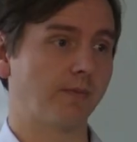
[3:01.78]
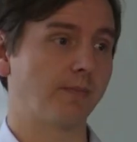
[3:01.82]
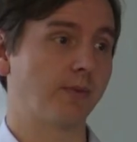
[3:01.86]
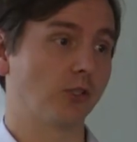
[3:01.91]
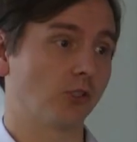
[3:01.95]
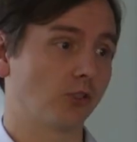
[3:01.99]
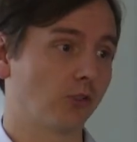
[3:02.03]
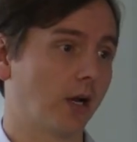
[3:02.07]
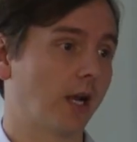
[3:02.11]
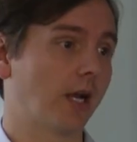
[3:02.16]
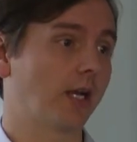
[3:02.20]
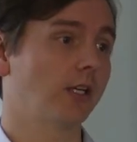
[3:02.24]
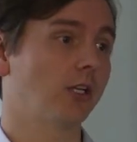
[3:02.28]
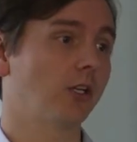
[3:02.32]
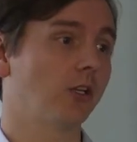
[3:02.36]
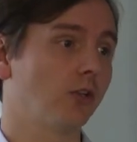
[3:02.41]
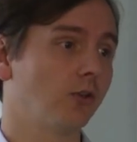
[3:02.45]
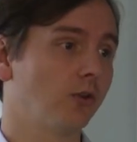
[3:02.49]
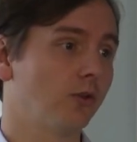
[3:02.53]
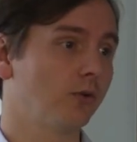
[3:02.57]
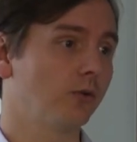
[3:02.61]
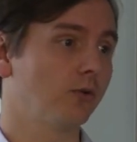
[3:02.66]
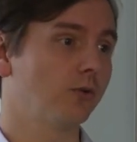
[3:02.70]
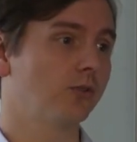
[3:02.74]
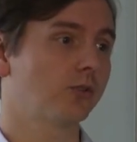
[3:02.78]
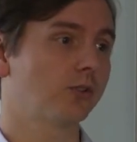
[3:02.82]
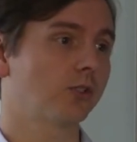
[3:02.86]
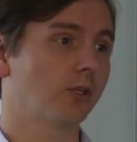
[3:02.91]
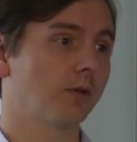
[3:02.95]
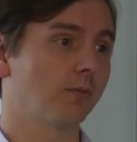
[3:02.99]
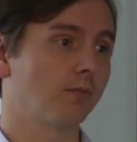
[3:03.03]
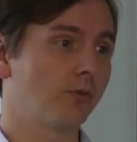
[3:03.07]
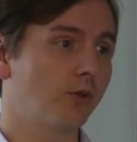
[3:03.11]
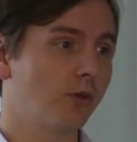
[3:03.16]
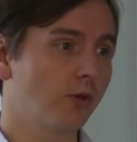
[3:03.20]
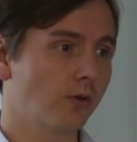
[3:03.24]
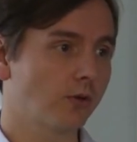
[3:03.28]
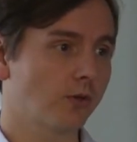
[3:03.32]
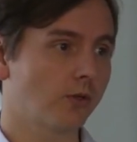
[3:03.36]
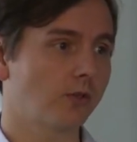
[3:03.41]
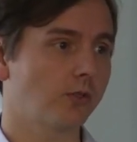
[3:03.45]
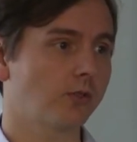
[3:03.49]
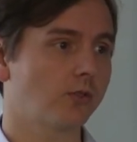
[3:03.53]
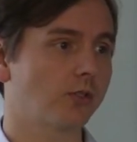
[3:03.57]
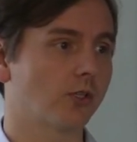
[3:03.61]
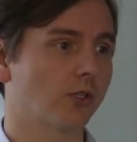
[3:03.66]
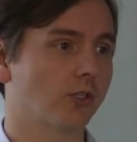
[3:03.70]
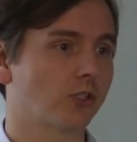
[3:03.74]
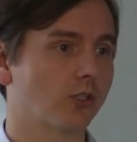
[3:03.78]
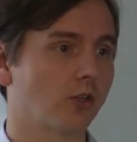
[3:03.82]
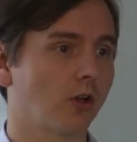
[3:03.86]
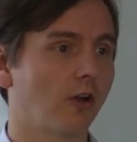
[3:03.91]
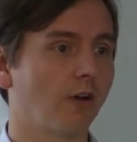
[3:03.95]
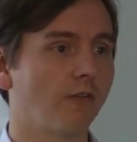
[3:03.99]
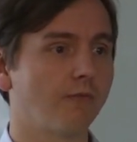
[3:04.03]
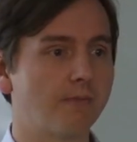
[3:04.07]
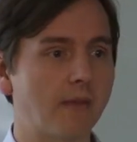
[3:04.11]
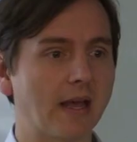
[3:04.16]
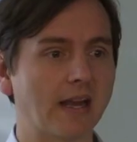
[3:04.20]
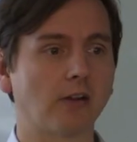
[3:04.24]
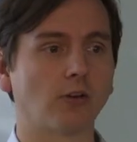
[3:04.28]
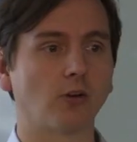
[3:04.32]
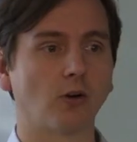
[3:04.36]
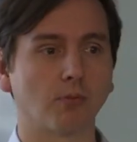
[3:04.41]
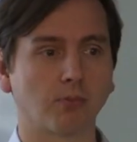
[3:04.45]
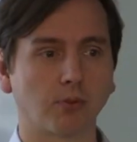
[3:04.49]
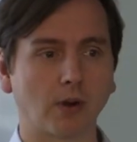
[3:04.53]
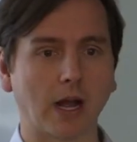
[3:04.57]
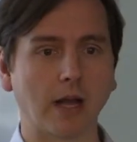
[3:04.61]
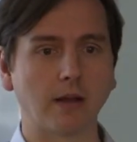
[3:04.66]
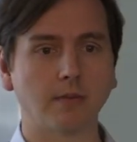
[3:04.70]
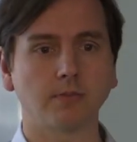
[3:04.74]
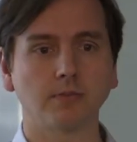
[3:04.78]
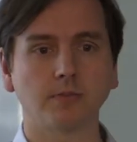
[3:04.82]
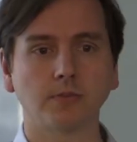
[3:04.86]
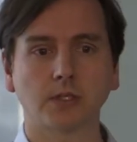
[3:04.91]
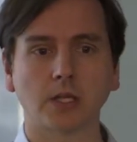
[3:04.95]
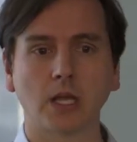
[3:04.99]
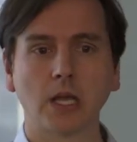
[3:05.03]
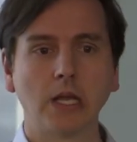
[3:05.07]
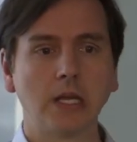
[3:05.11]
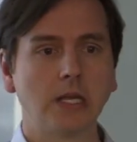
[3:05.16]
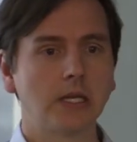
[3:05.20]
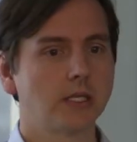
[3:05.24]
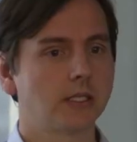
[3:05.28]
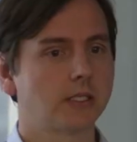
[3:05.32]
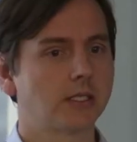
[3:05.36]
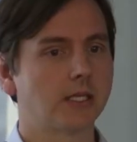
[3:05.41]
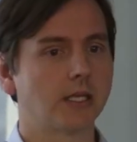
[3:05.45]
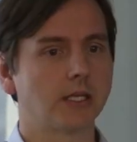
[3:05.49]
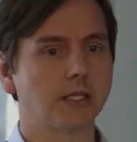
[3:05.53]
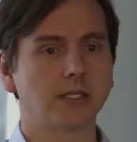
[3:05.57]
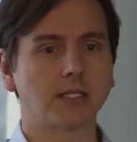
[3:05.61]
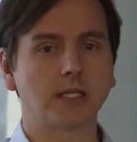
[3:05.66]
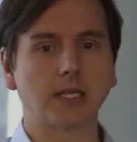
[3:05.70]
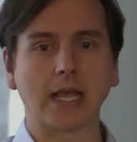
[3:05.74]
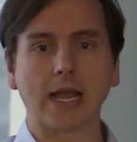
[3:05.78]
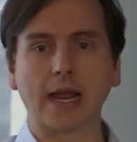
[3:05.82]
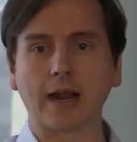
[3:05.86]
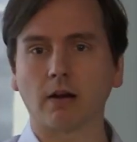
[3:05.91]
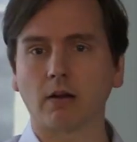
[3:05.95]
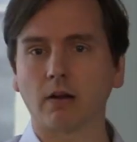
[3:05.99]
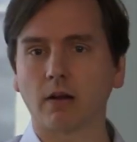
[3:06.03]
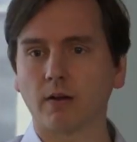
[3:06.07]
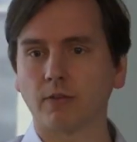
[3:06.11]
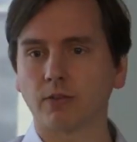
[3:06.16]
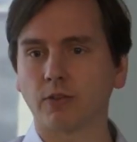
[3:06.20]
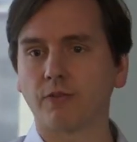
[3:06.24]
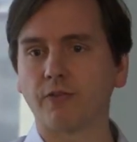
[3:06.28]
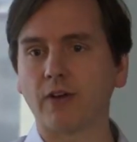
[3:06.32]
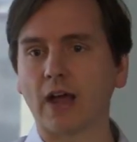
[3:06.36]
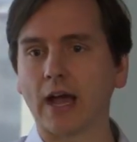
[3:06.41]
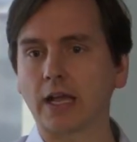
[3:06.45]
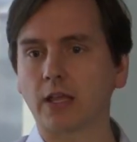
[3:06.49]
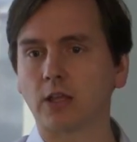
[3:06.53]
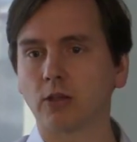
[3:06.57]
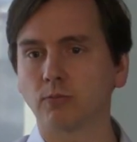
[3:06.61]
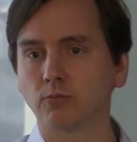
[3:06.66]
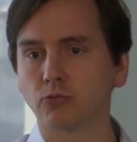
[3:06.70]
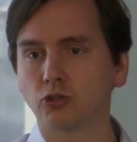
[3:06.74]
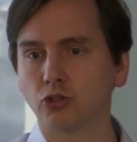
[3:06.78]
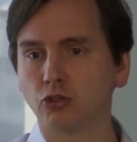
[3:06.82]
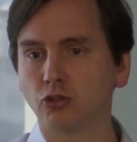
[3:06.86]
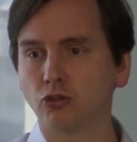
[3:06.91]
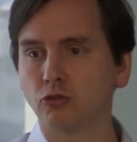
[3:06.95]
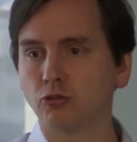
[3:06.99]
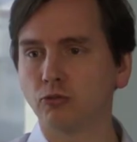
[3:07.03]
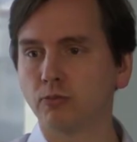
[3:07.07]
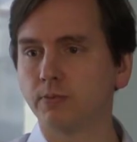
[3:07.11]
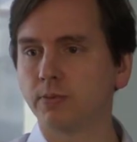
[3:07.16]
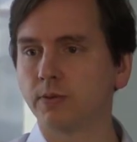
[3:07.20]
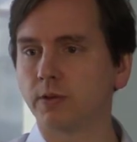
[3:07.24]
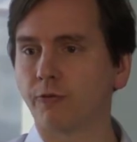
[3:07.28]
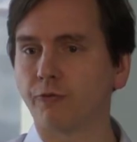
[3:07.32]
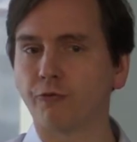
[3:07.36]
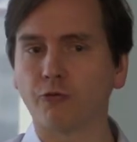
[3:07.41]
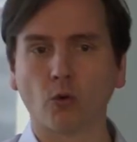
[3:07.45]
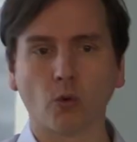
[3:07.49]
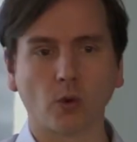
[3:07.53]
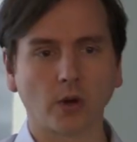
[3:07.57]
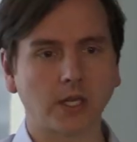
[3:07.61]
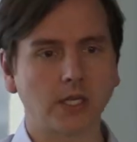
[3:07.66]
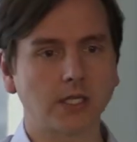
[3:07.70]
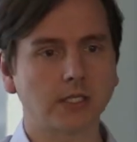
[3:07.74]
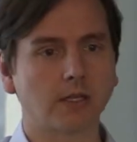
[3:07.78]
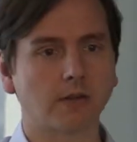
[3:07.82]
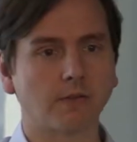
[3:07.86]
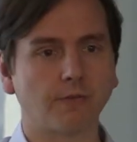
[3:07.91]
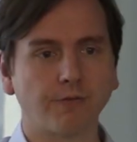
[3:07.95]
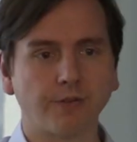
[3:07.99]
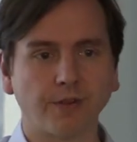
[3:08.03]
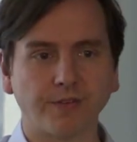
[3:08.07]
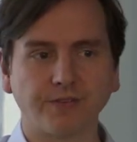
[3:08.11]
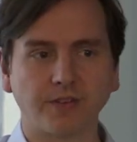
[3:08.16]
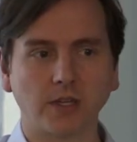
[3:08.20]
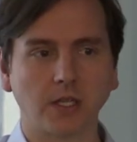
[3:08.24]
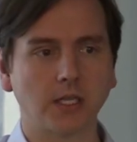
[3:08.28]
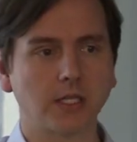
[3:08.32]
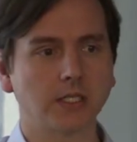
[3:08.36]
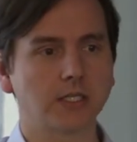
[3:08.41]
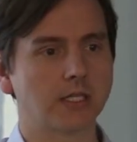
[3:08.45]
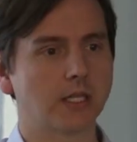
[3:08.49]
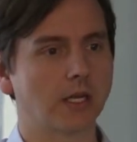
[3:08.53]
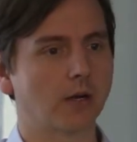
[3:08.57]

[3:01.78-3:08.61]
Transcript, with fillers: have been trying to use computers to solve medical problems since the era of the vacuum tube, the forties and fifties.